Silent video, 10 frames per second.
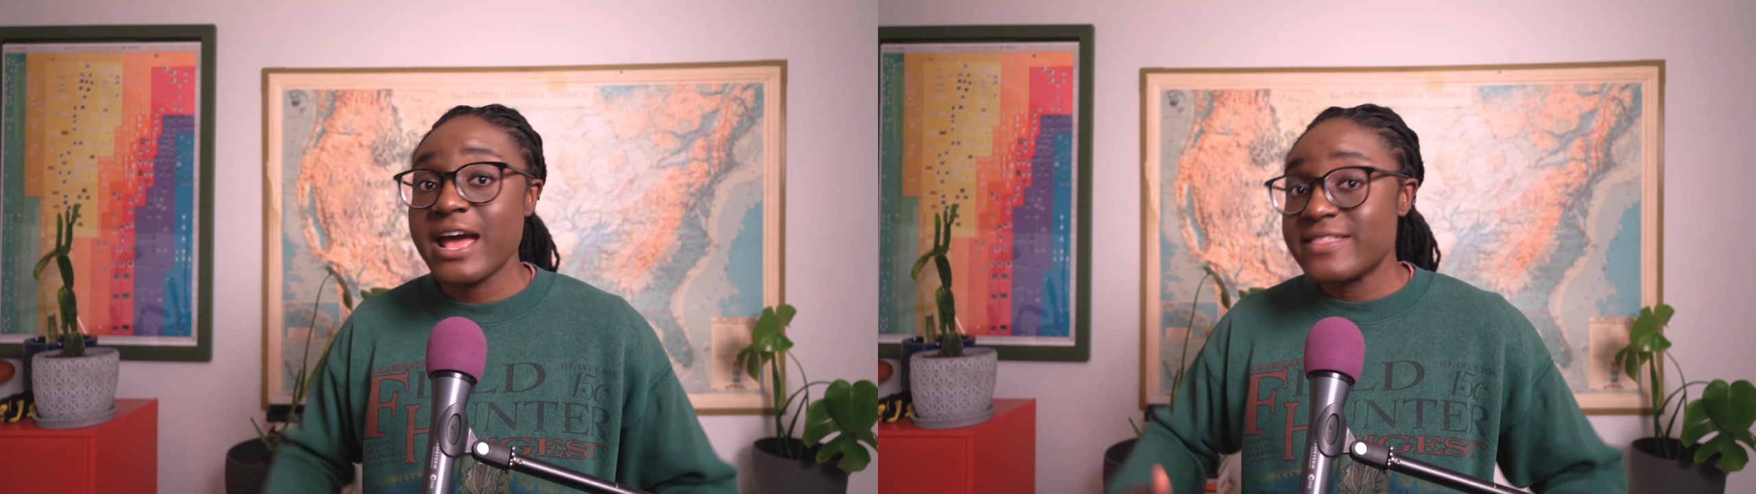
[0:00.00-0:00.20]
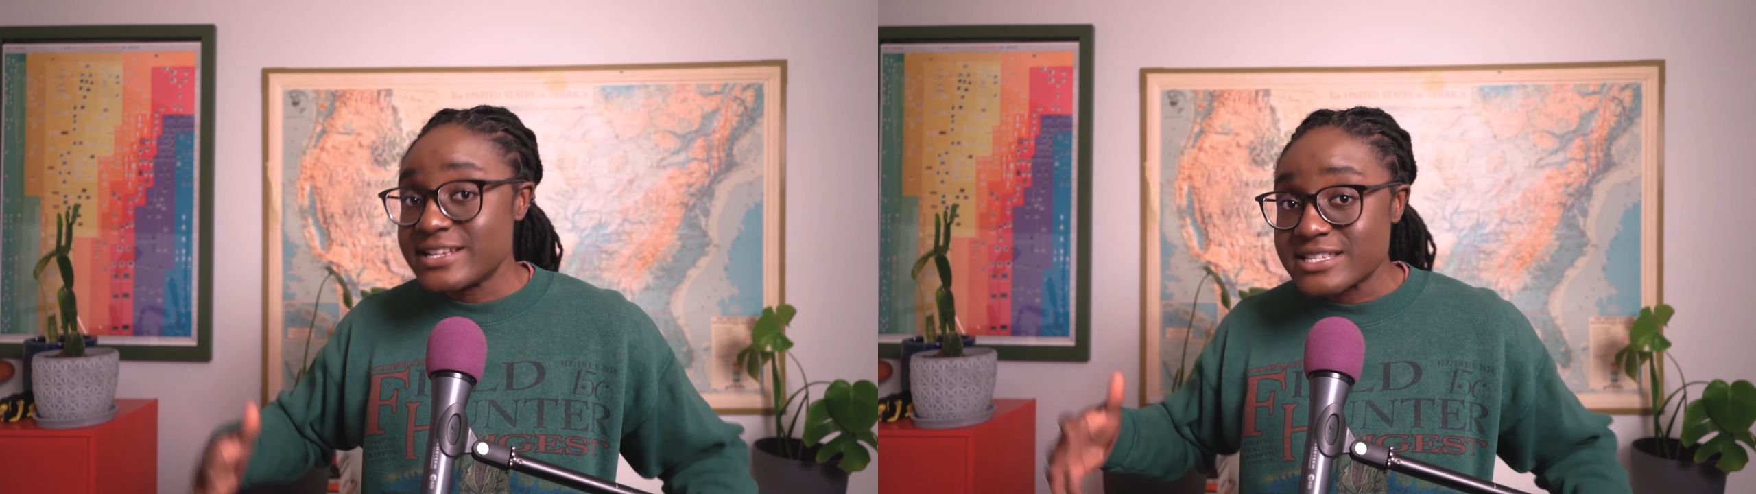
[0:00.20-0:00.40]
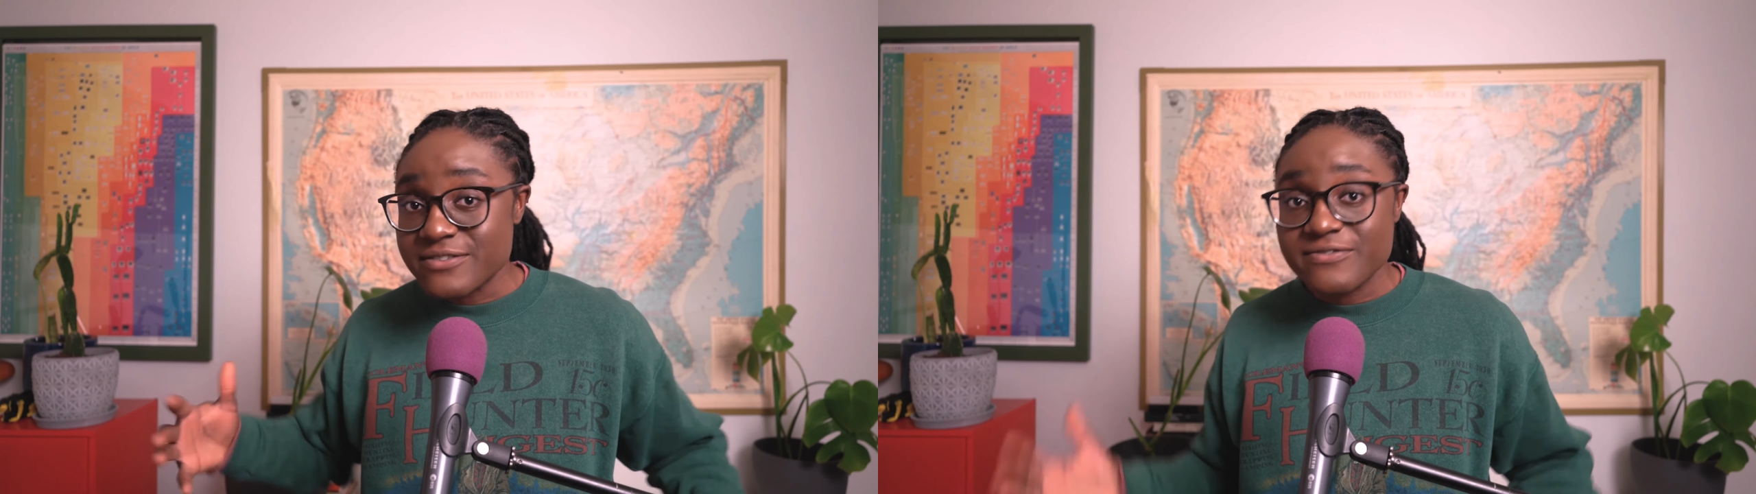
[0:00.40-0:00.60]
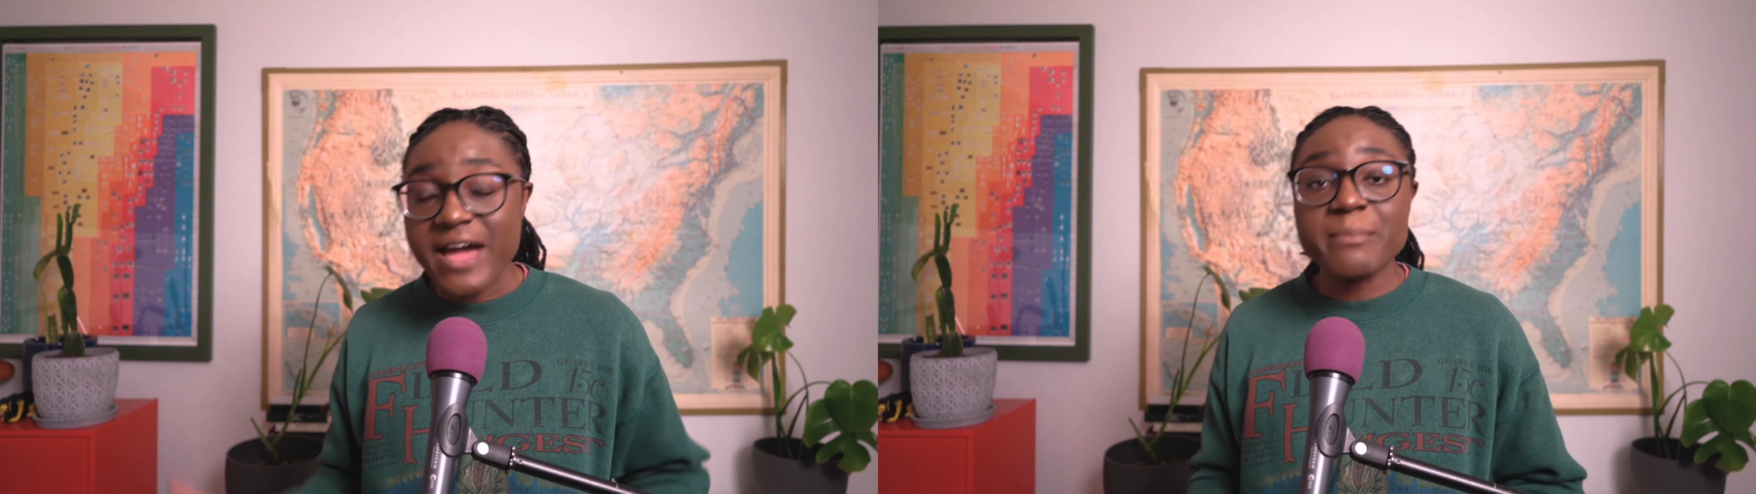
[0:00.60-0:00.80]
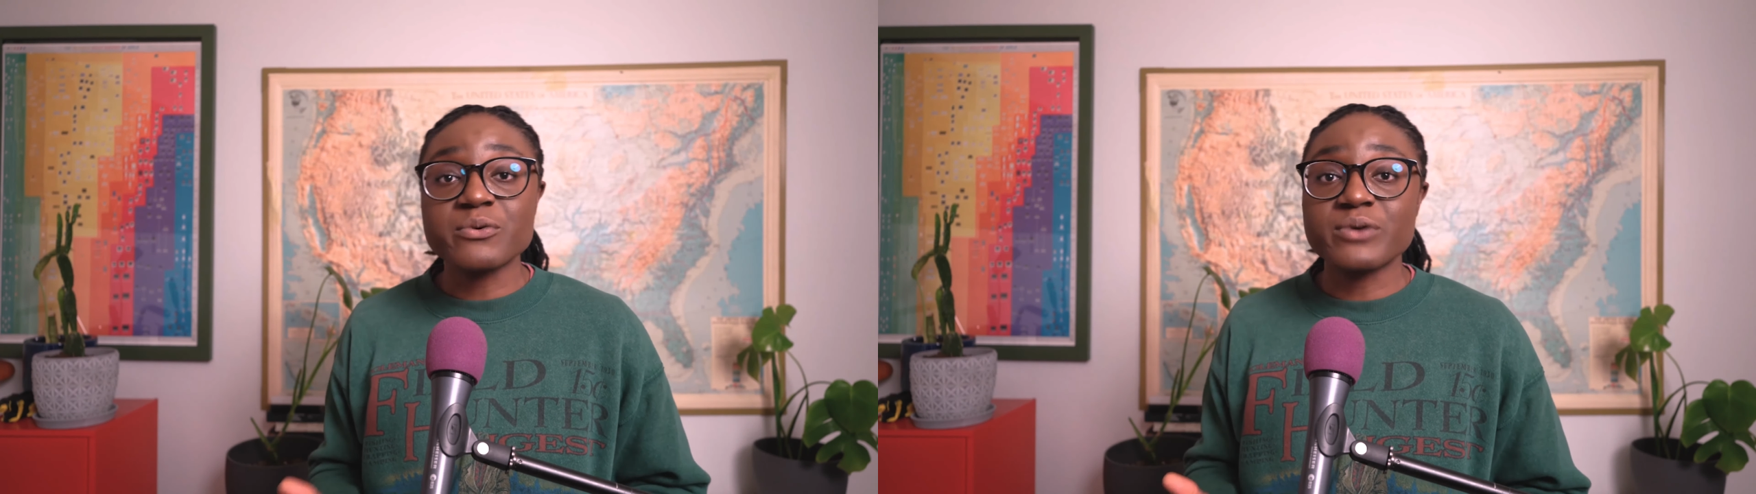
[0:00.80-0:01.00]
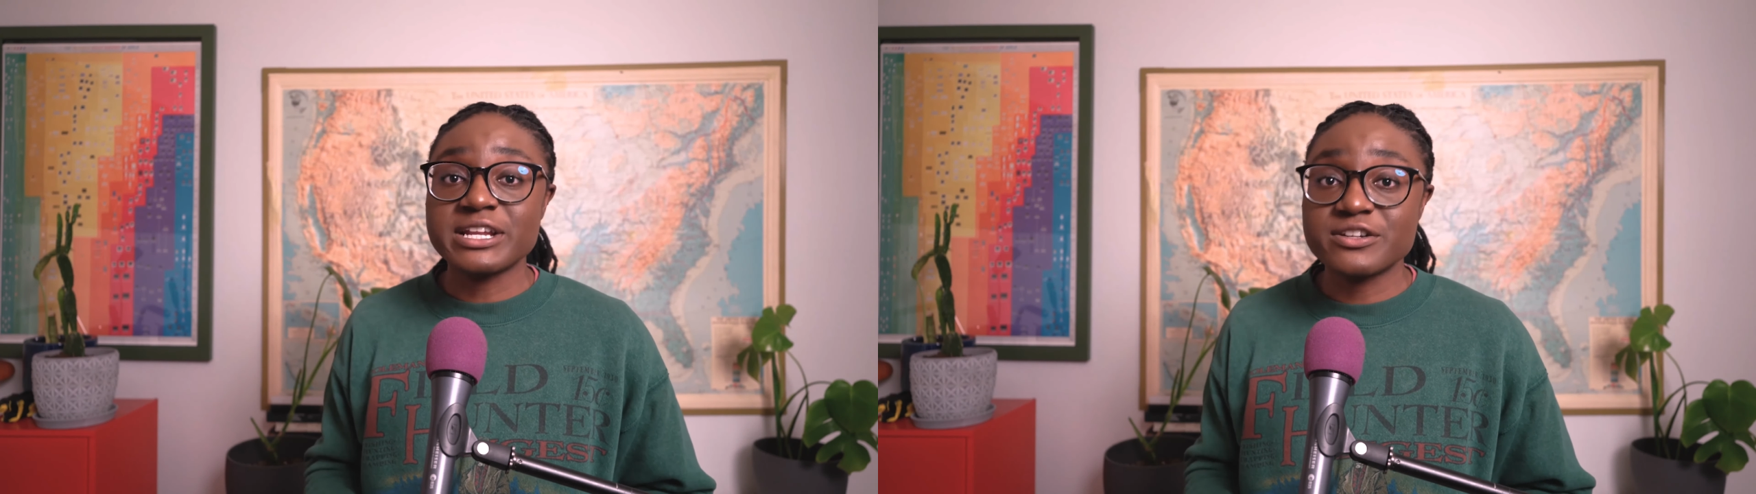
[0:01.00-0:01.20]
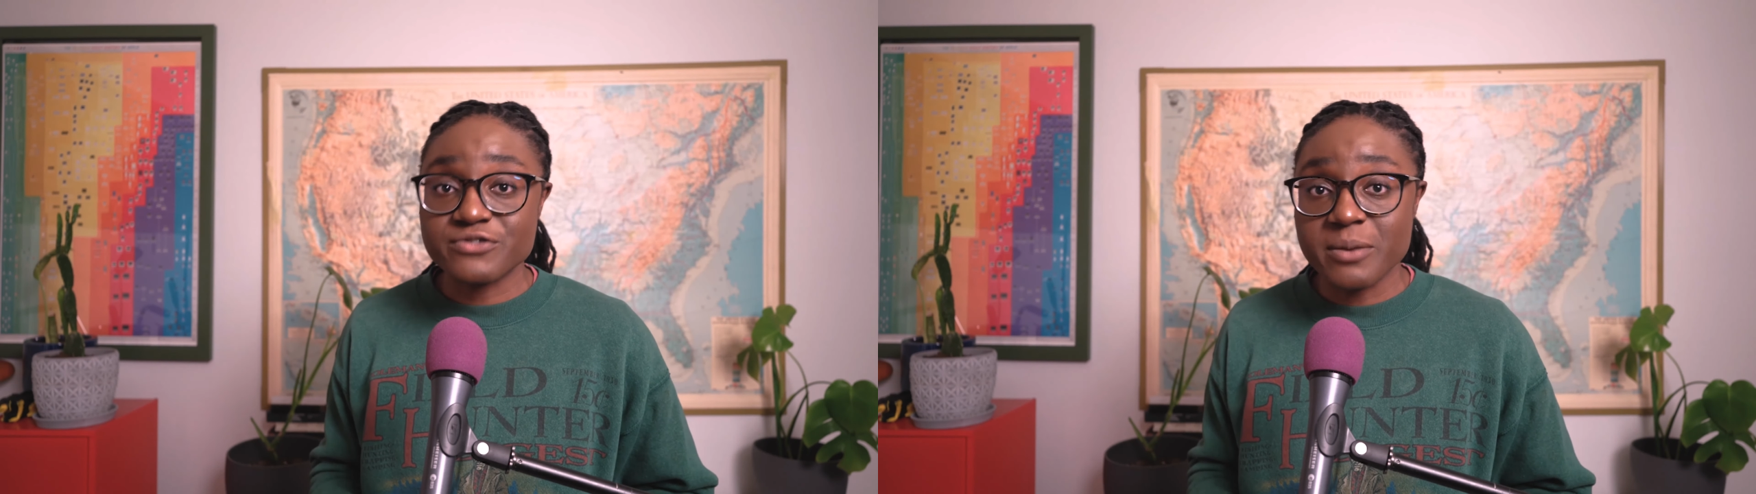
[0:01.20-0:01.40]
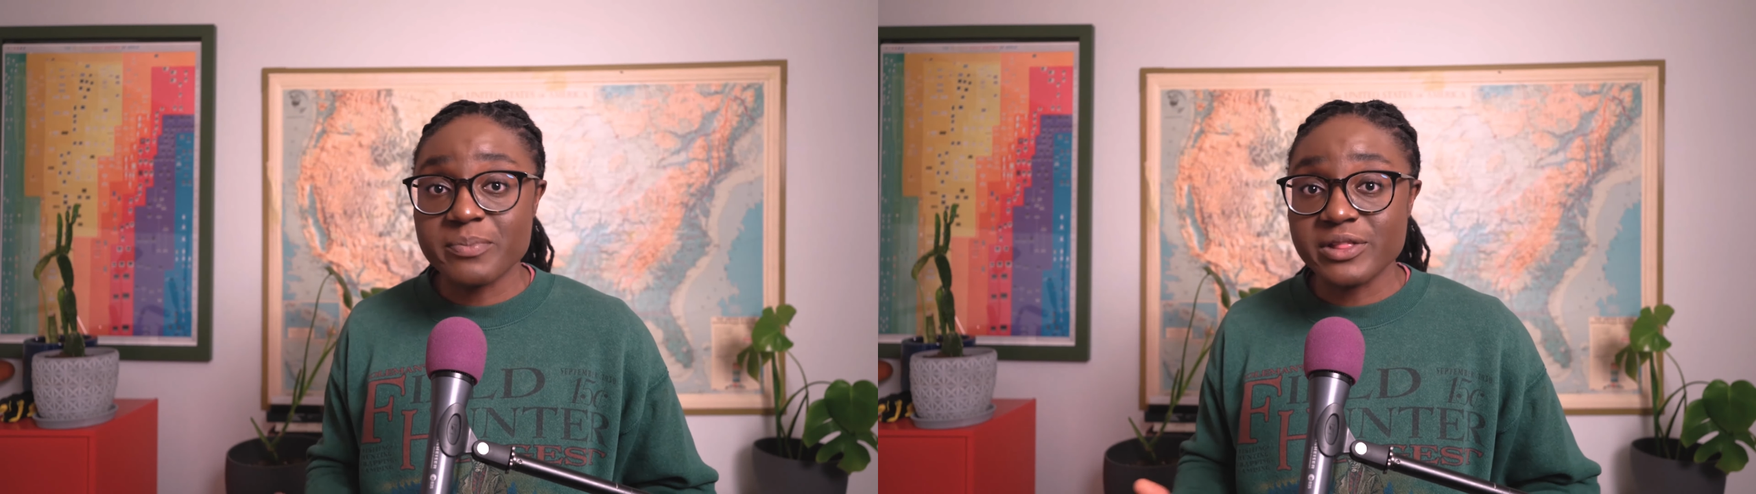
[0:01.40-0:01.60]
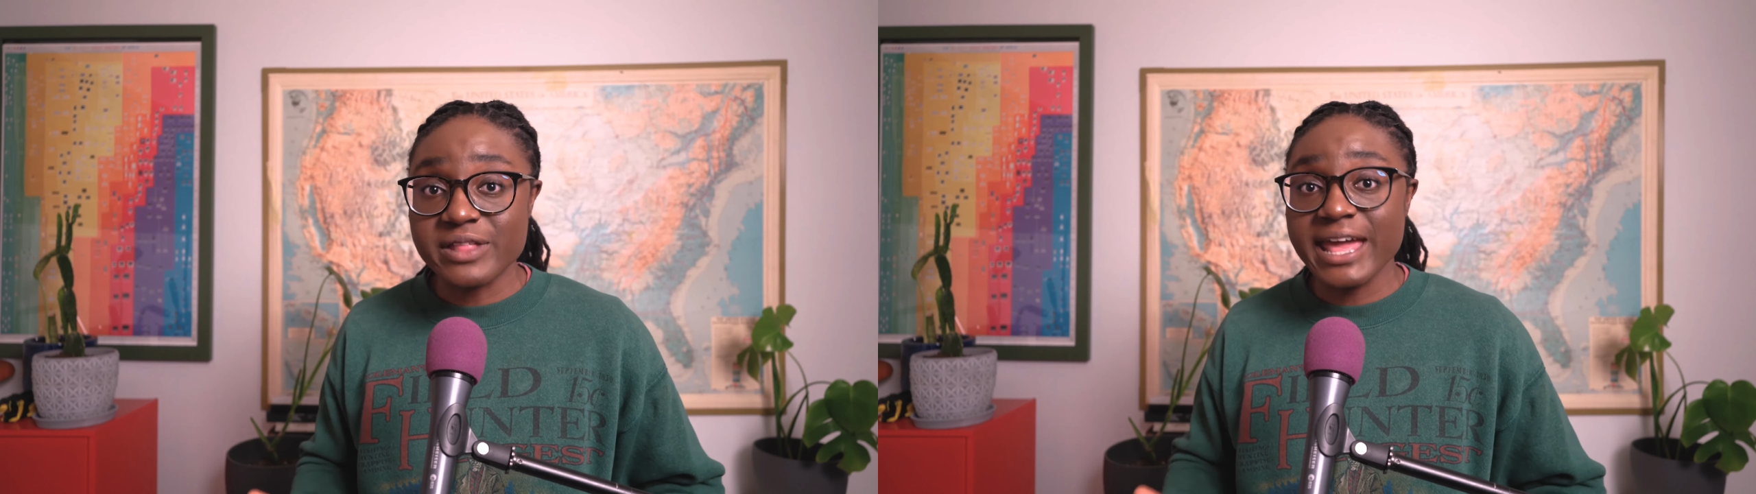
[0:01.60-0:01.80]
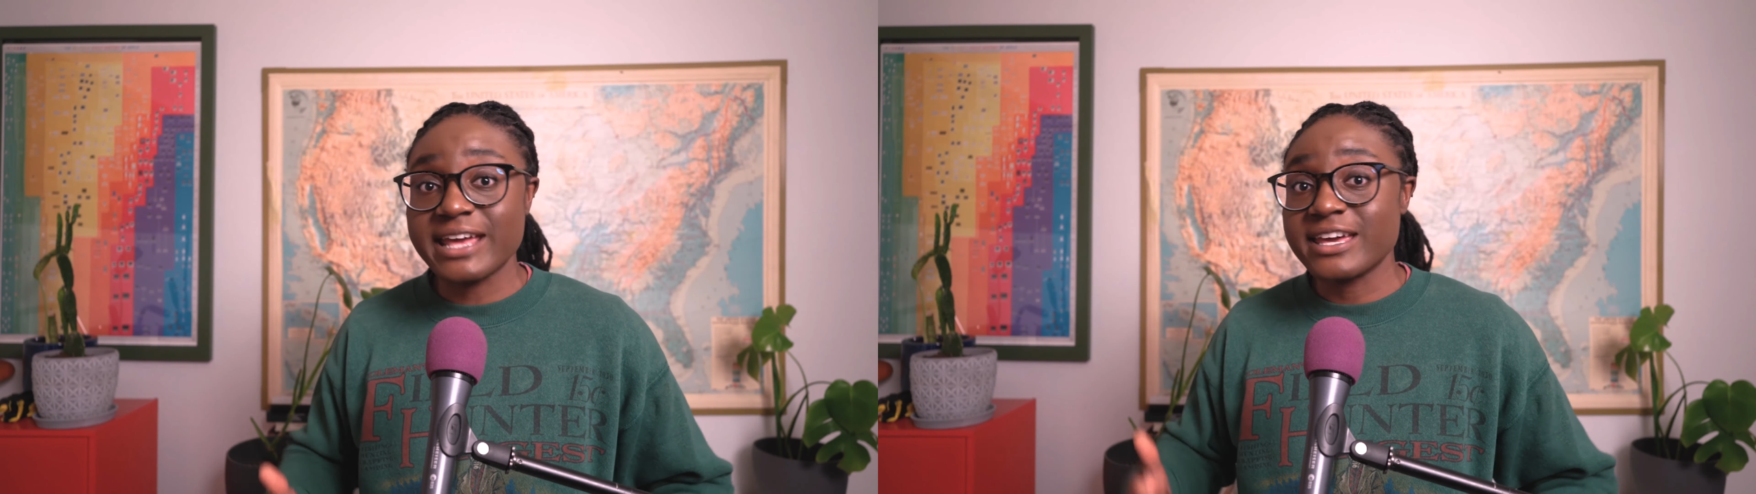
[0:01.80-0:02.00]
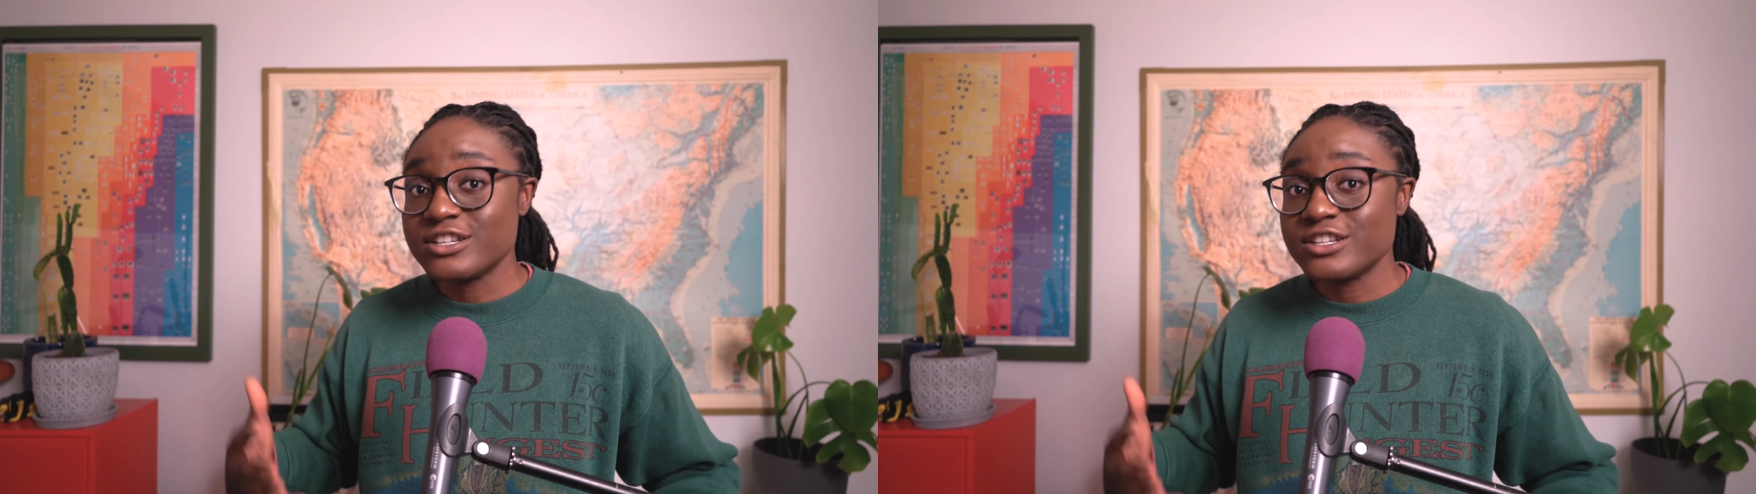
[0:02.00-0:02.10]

that is evaporated from the lake